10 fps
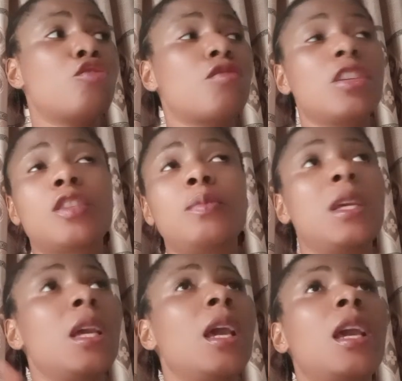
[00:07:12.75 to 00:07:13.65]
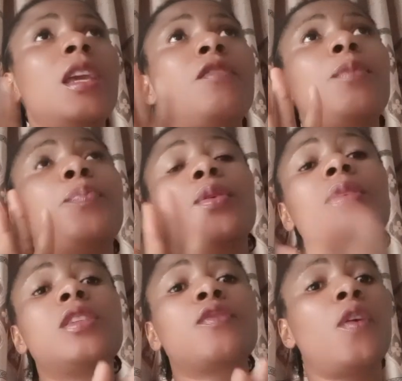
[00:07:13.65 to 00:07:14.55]
Trust me, if you
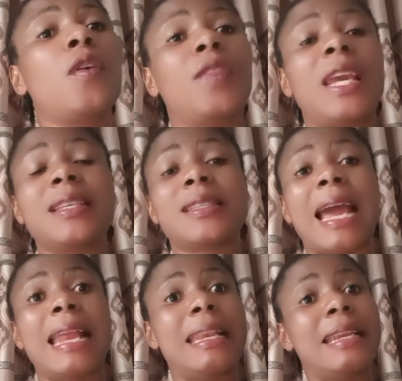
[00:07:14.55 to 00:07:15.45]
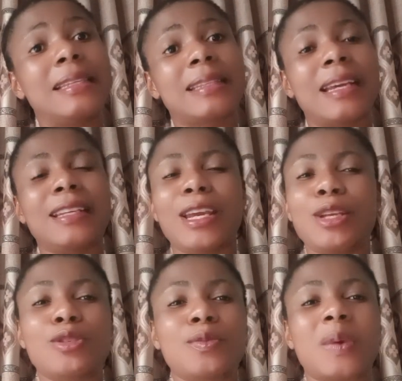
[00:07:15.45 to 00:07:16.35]
put these 4 things I listed
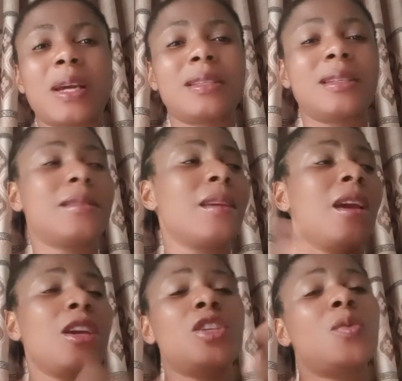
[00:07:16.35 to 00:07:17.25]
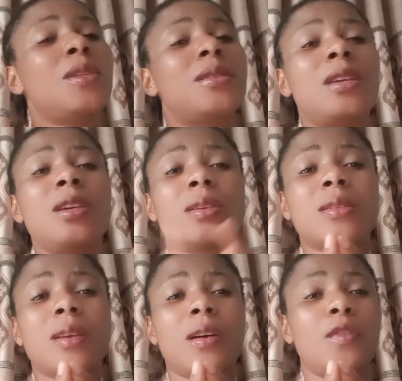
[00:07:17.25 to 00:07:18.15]
into practice, you will see
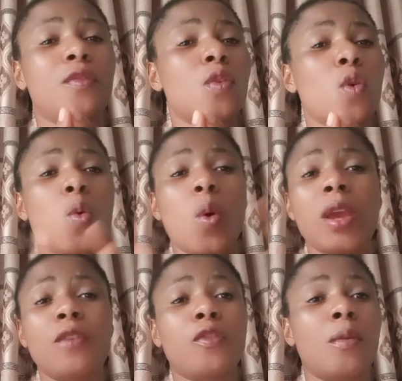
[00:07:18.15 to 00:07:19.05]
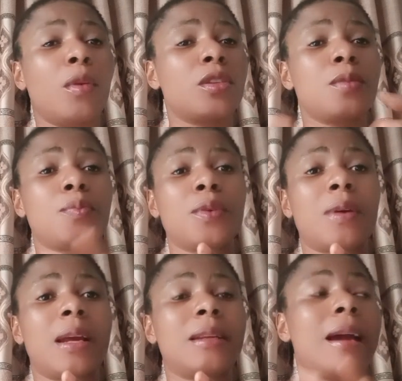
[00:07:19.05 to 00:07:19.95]
yourself going for multiple
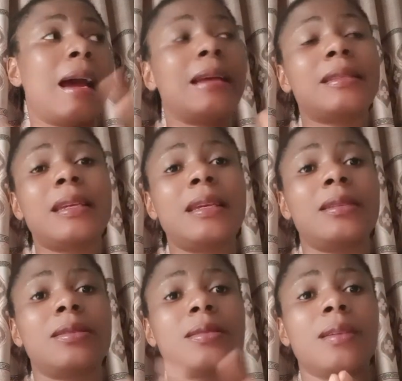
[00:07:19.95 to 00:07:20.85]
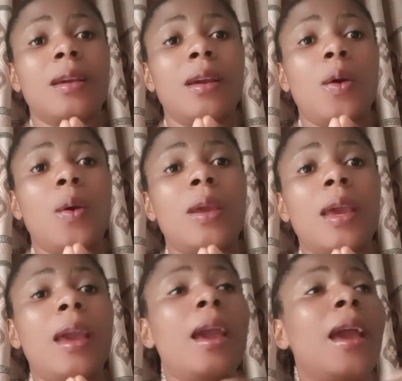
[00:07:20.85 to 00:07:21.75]
round at ease,
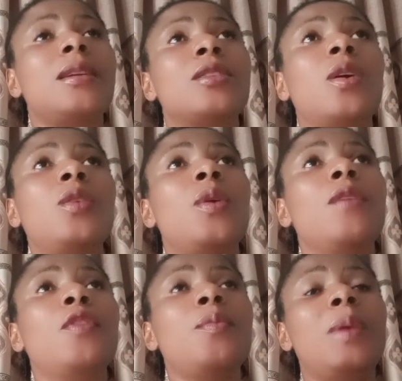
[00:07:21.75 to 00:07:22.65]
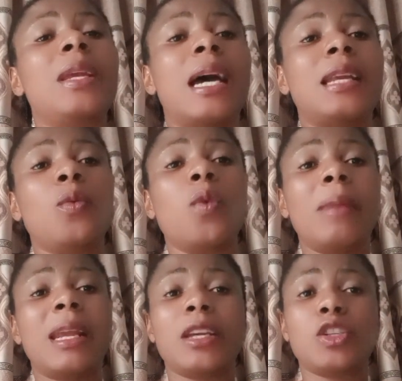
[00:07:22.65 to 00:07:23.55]
okay? It's going to even be that the
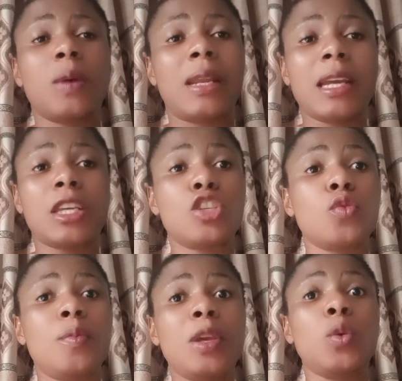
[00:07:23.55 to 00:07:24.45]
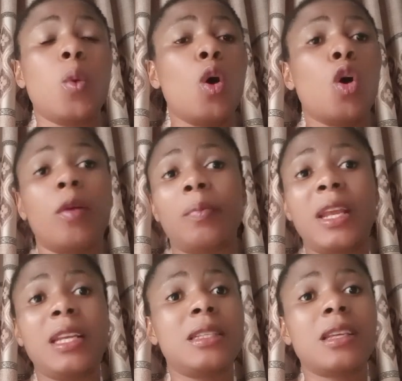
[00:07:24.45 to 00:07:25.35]
woman that you are knacking, she will be the one
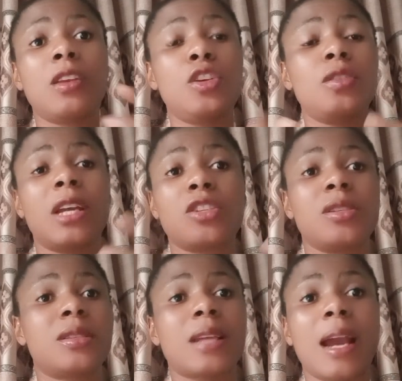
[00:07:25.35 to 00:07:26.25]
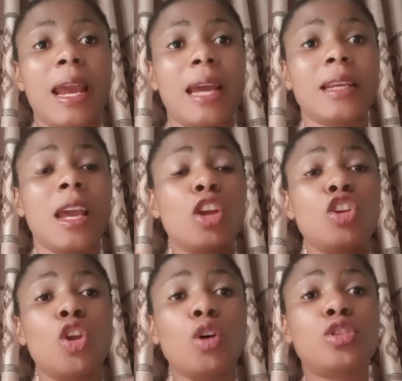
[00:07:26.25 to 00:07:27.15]
complaining, telling you that she's tired,
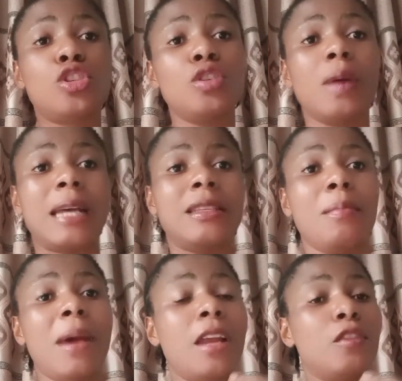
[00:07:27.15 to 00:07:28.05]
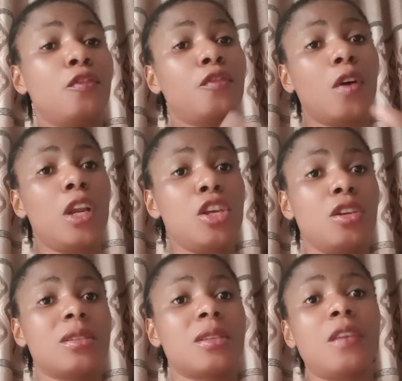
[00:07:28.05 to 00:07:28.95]
not you as a man falling
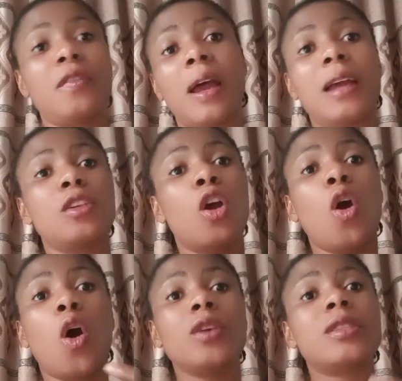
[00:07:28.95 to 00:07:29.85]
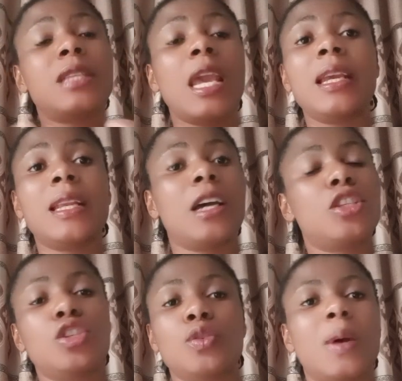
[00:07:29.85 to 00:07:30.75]
yourself hand or saying
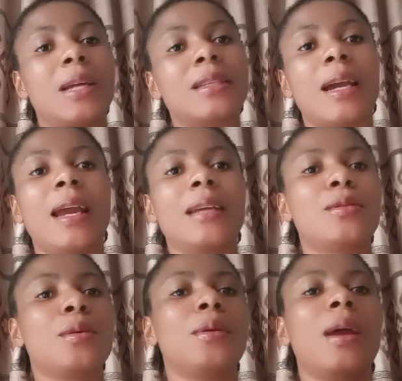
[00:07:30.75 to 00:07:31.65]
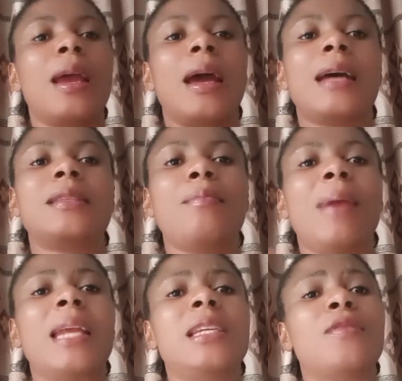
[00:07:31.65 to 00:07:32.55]
that you are tired. So as a
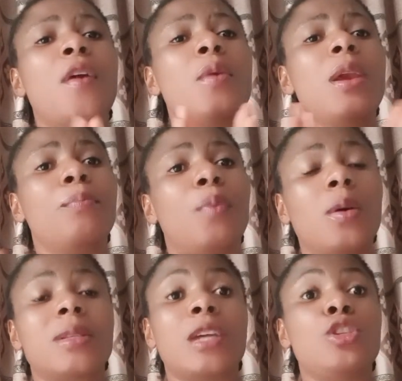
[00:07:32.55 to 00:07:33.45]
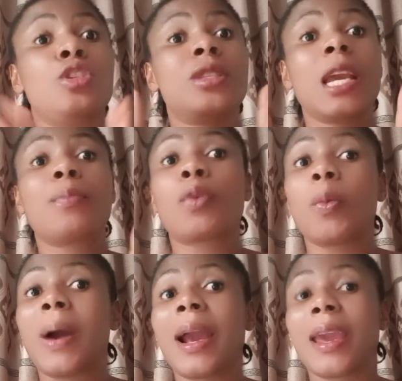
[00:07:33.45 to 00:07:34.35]
man, it's very important you take
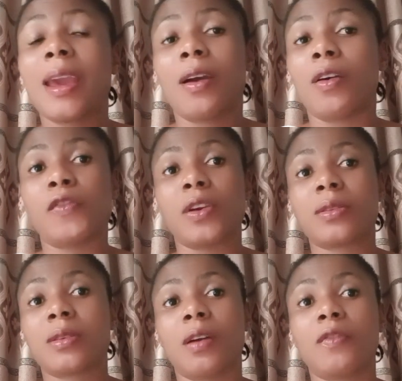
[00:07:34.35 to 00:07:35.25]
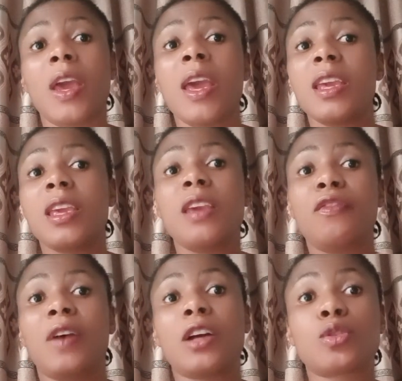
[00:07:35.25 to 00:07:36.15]
proper care of yourself
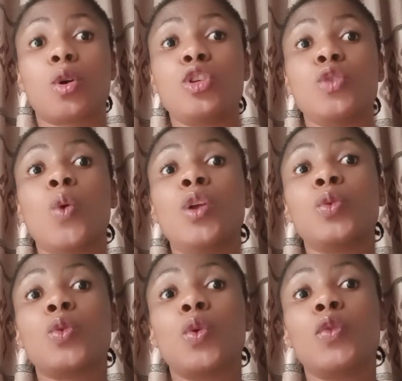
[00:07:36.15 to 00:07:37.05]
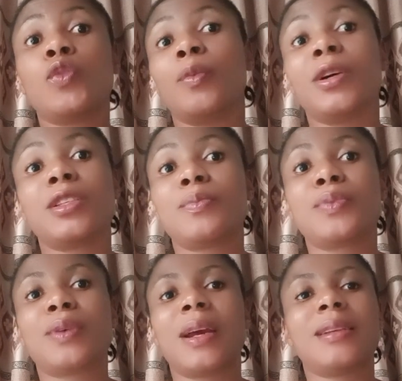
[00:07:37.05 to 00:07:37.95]
if at all you want to go for
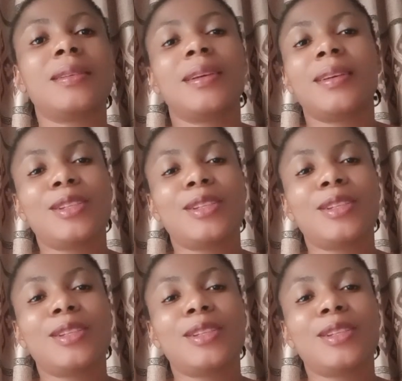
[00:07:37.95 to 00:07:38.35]
multiple round.